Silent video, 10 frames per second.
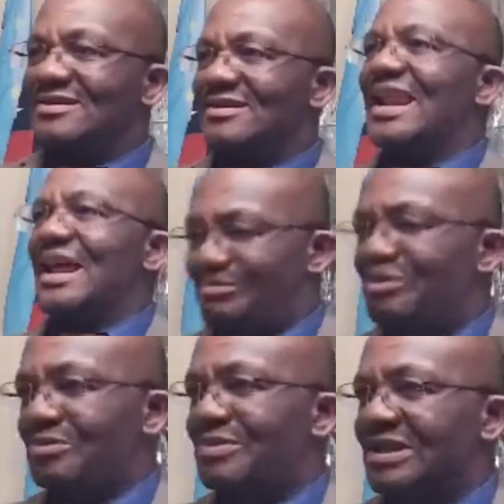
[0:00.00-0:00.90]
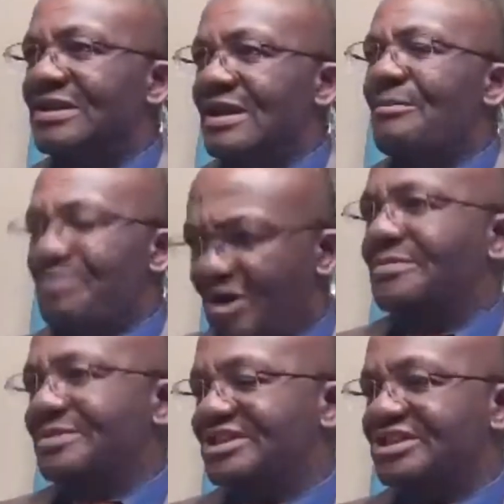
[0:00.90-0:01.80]
like public
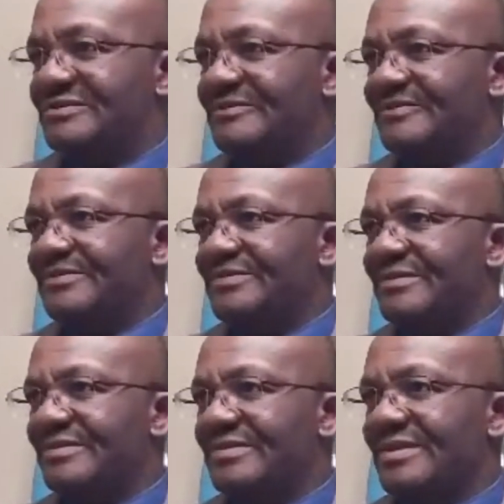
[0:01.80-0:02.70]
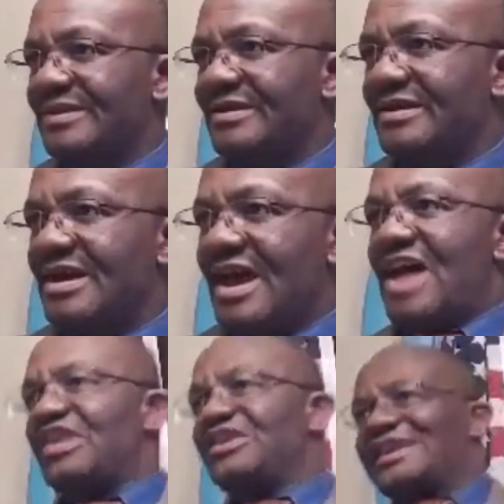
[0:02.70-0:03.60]
property, and
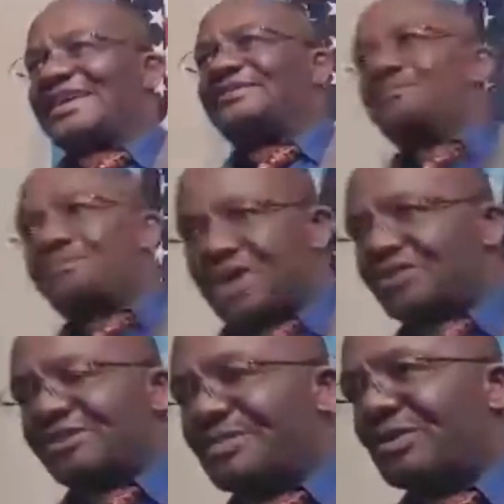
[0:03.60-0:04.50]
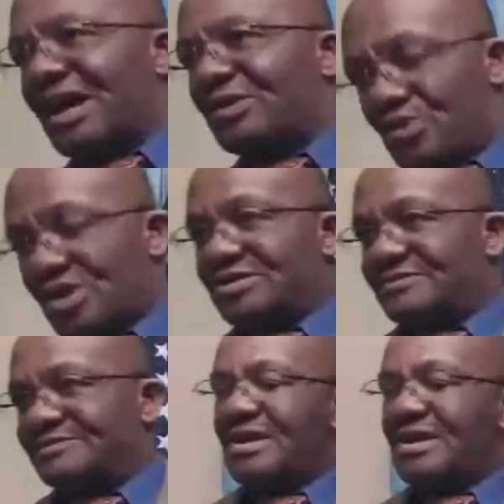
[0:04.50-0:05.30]
that they can murder people at will.